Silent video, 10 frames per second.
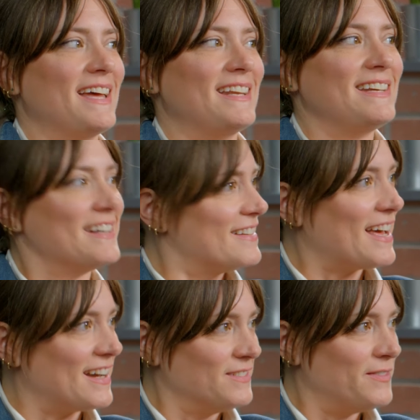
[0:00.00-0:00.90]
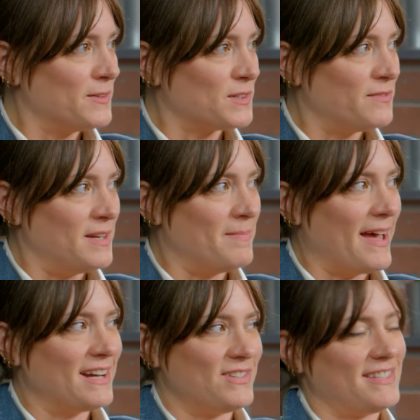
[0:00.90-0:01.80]
and hear that unfiltered
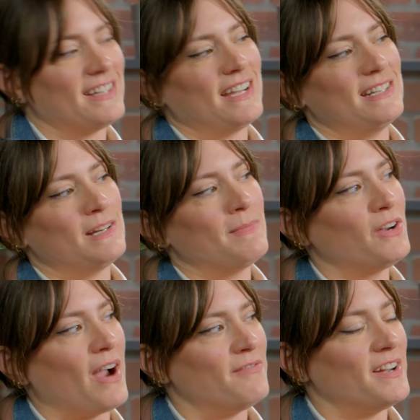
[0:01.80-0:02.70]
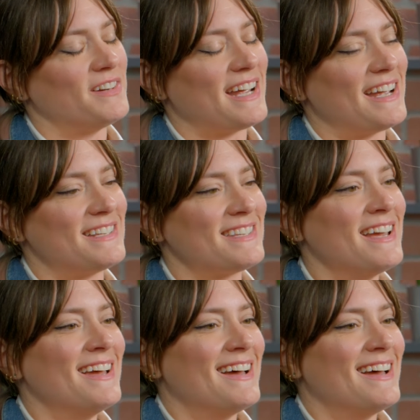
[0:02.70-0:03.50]
feedback just like I did in my craft fair days.